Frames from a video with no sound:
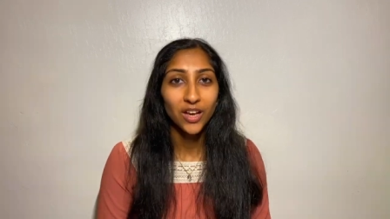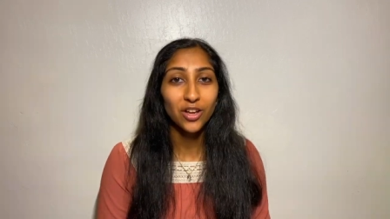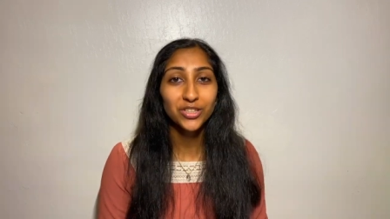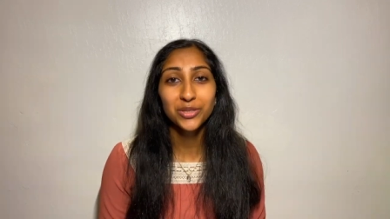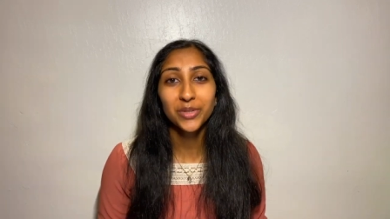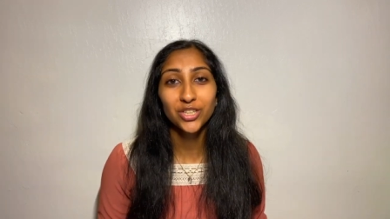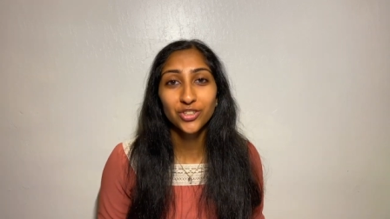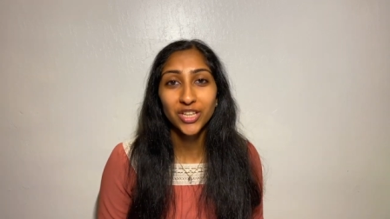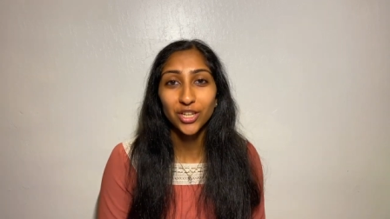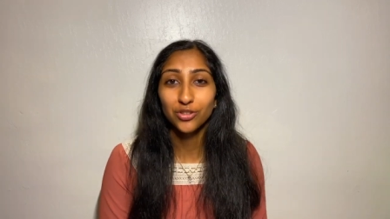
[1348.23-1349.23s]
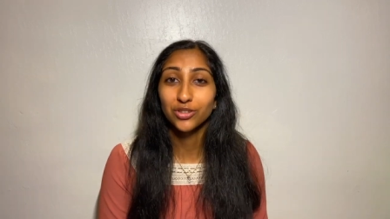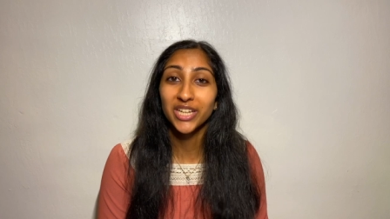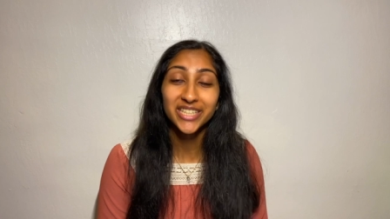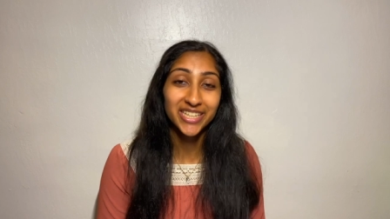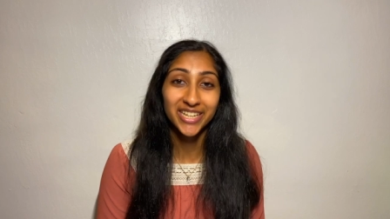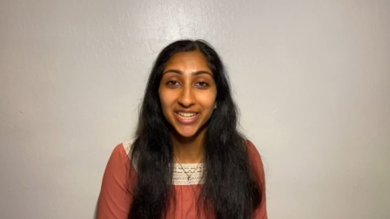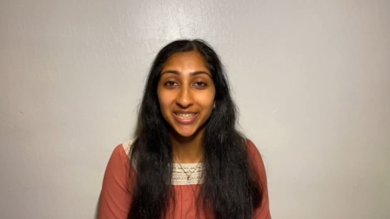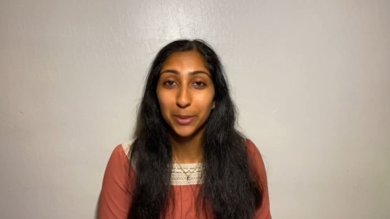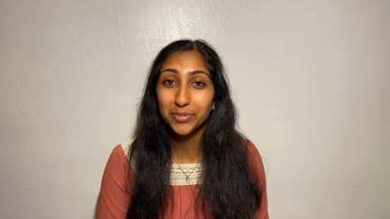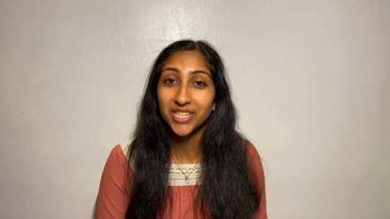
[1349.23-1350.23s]
Also make sure that your LinkedIn is
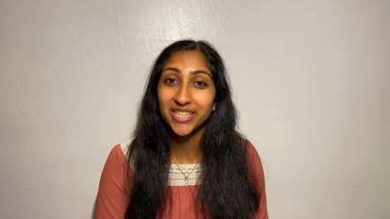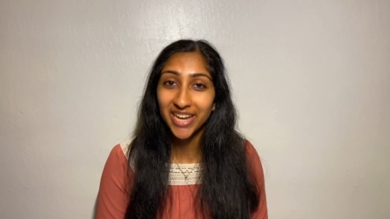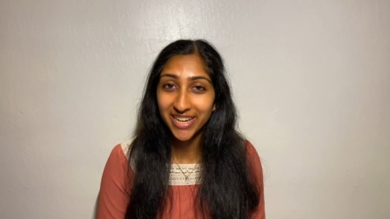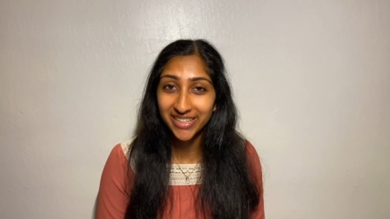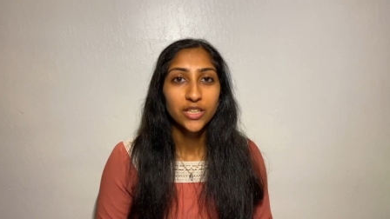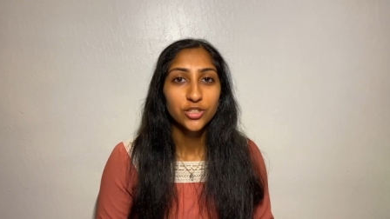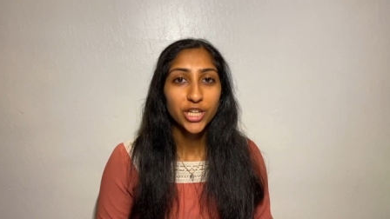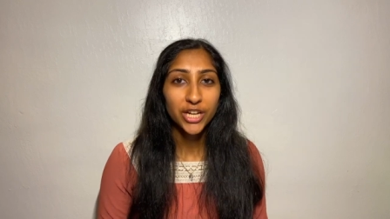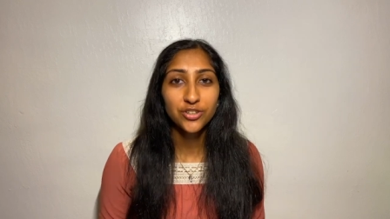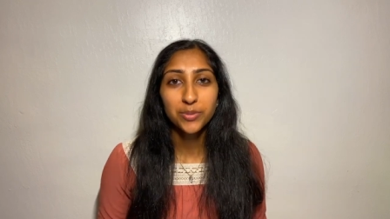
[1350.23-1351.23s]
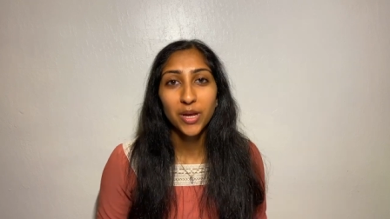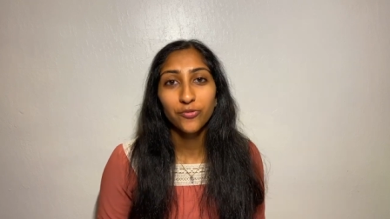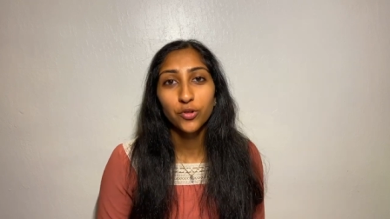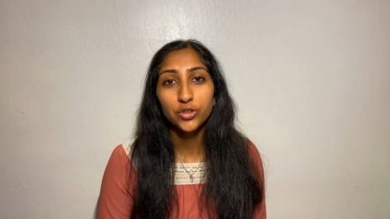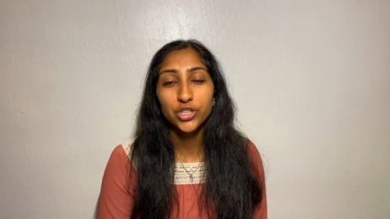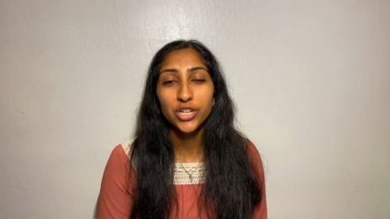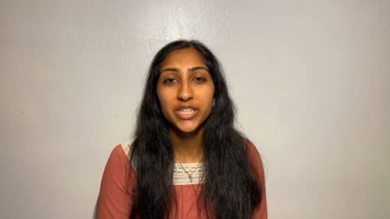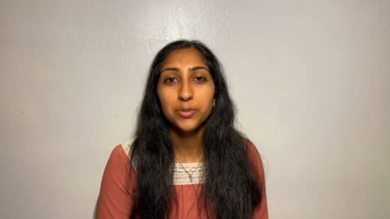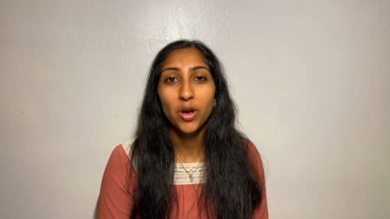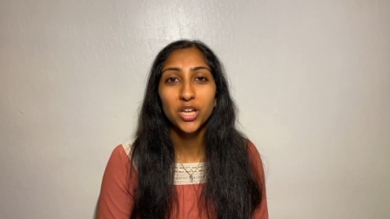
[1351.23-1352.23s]
up to date. Check your spam folder.
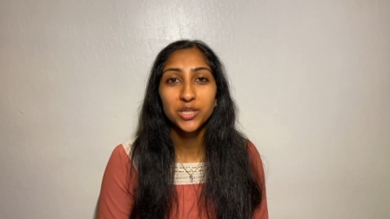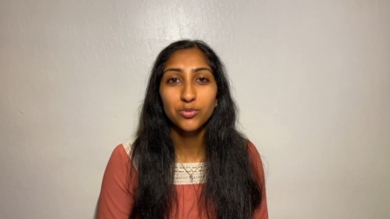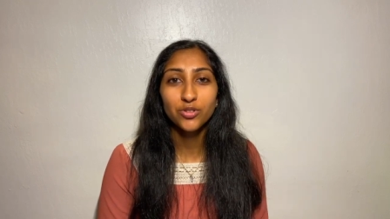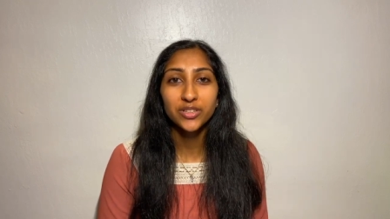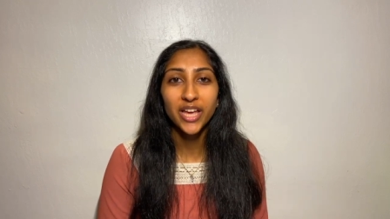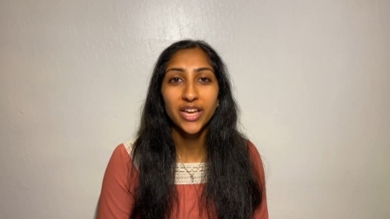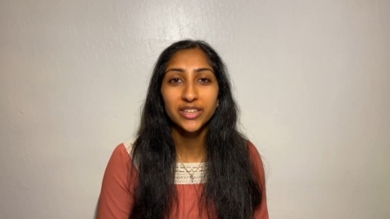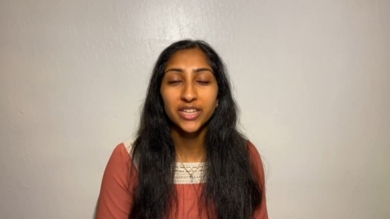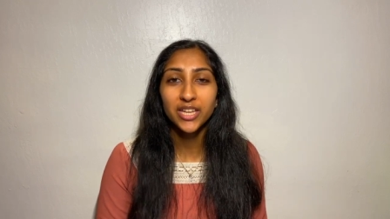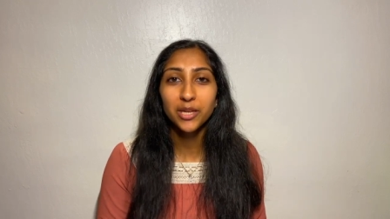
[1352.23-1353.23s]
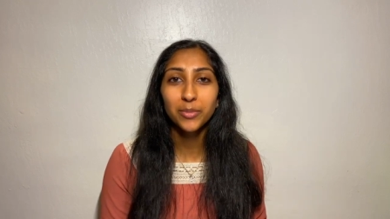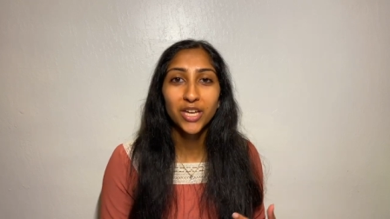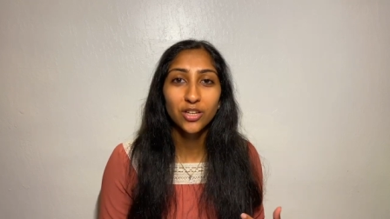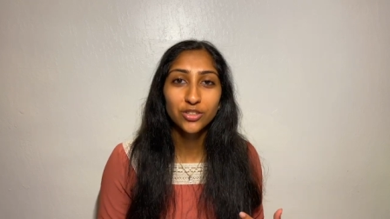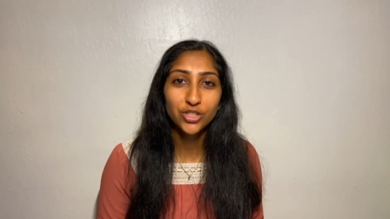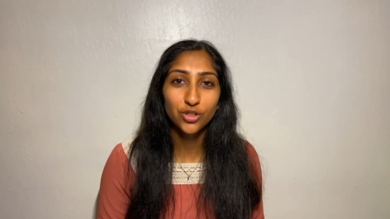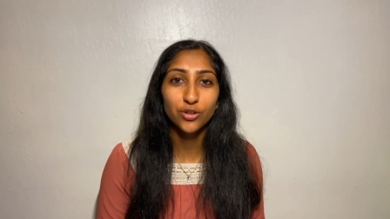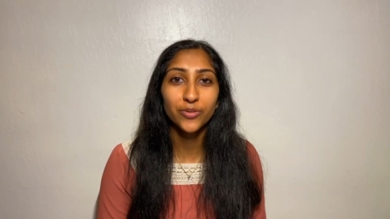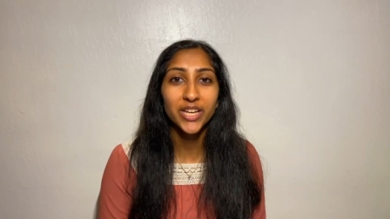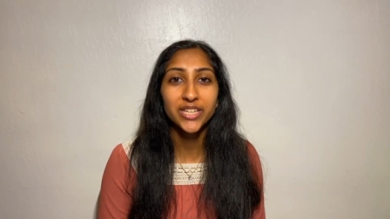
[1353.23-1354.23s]
It's possible that the email
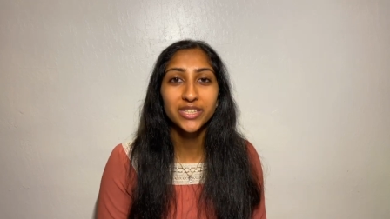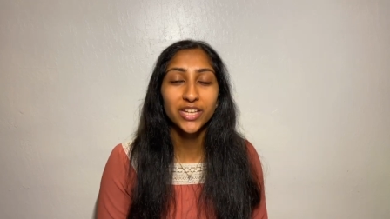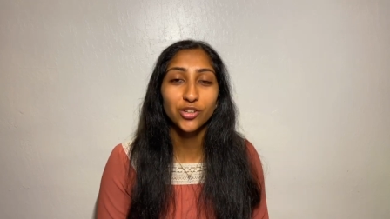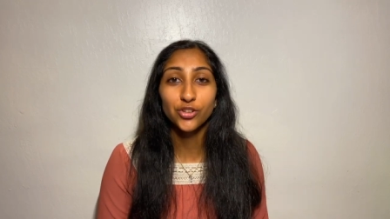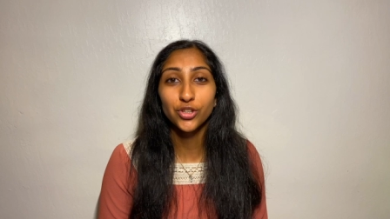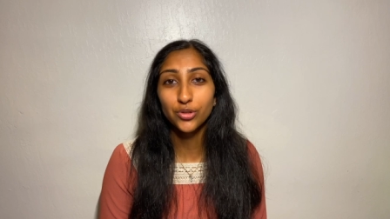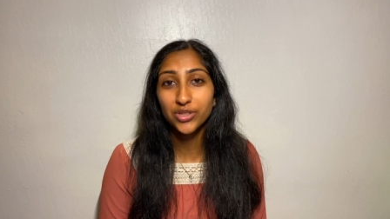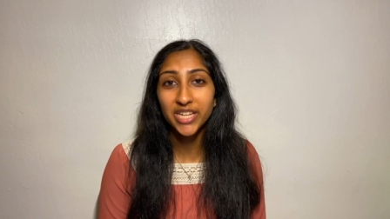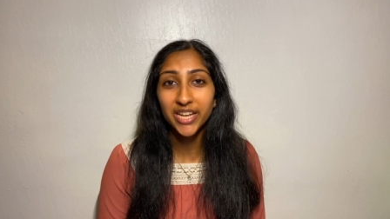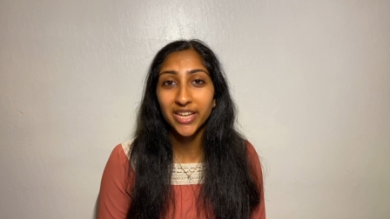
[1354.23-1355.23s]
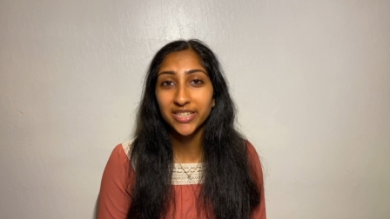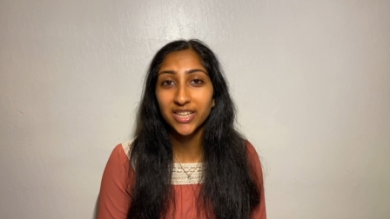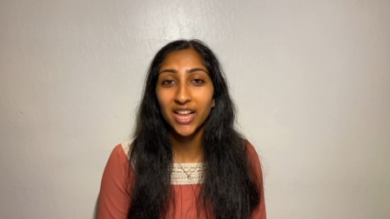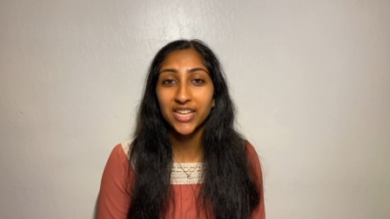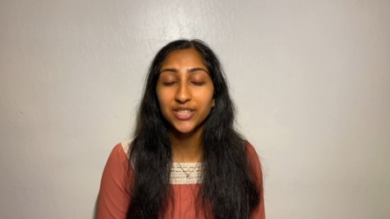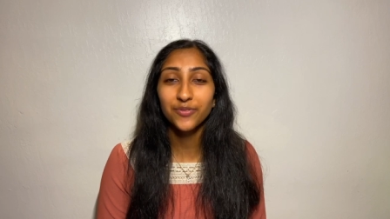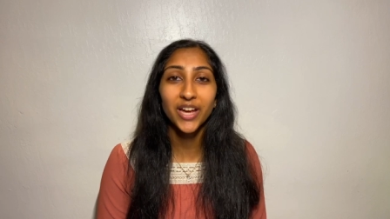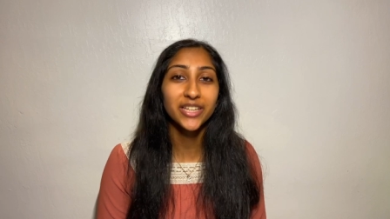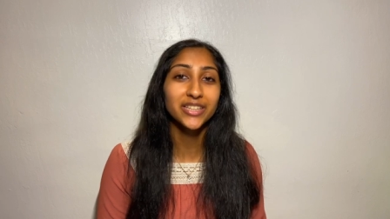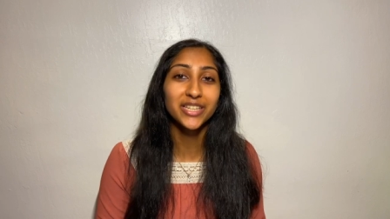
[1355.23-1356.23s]
service that you're using is
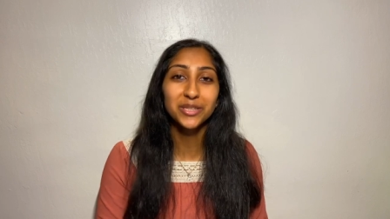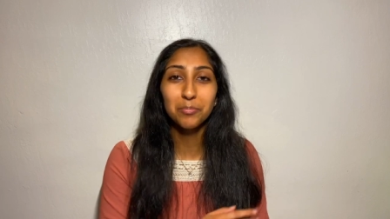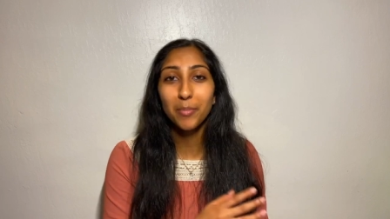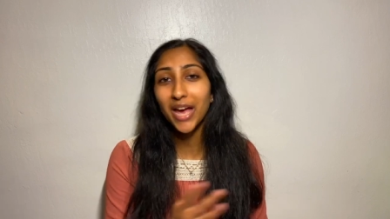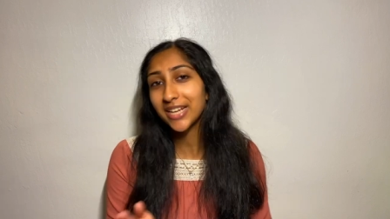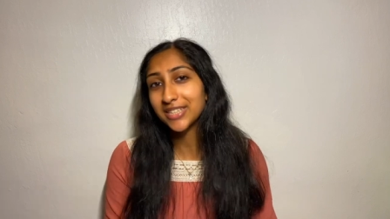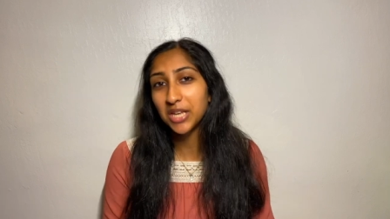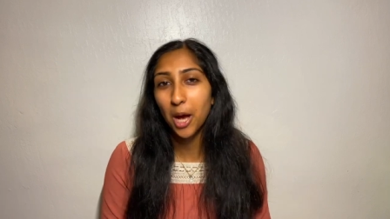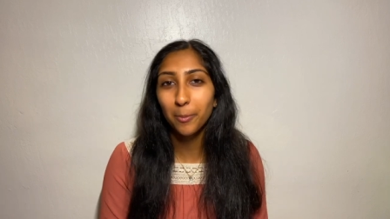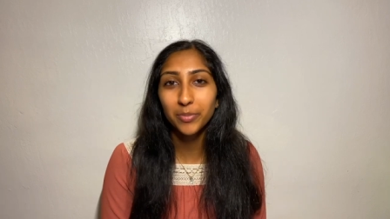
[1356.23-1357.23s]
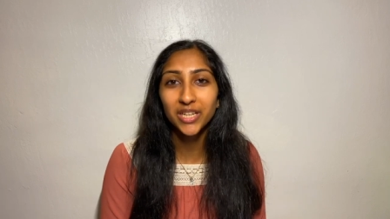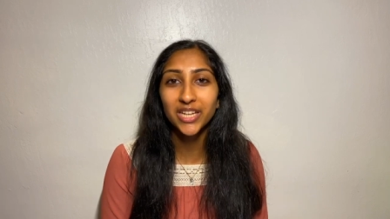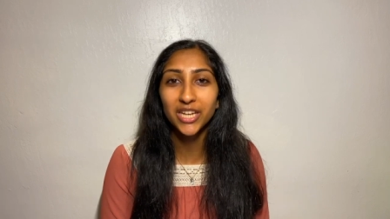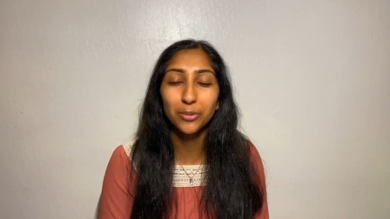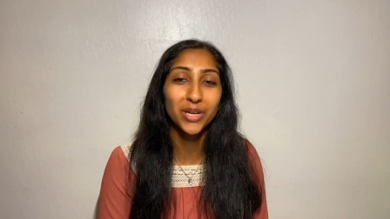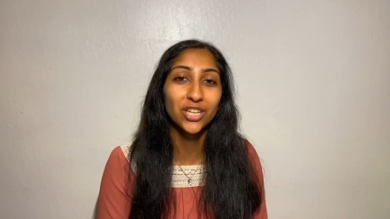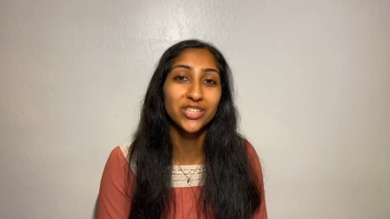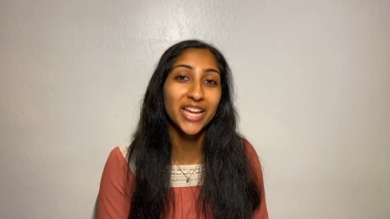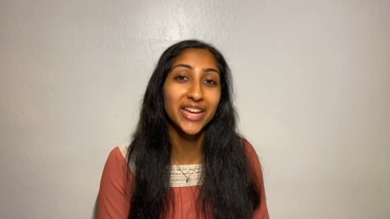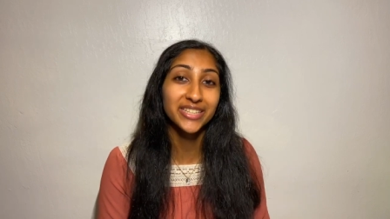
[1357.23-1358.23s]
classifying these mass company
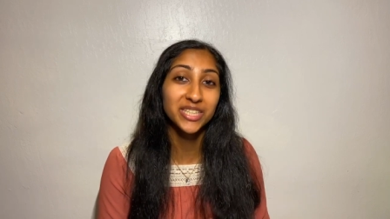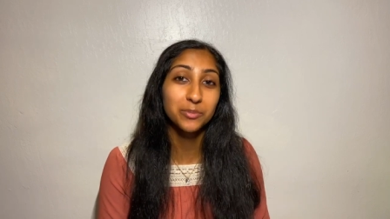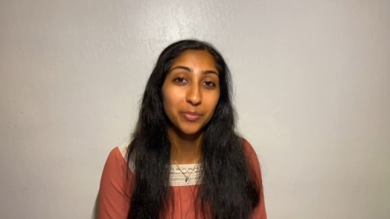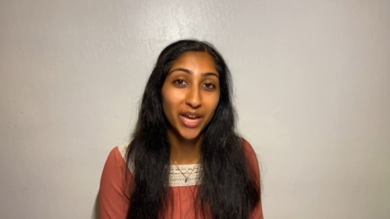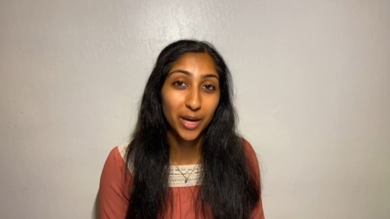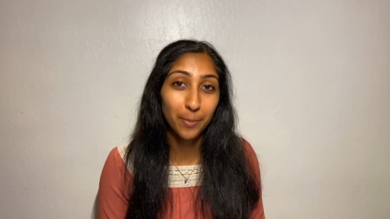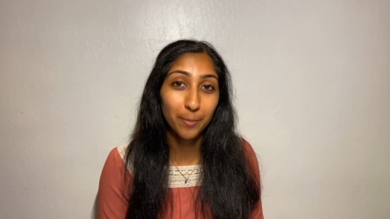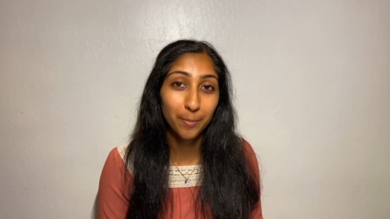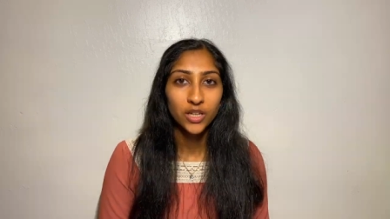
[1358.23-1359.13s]
emails as spam.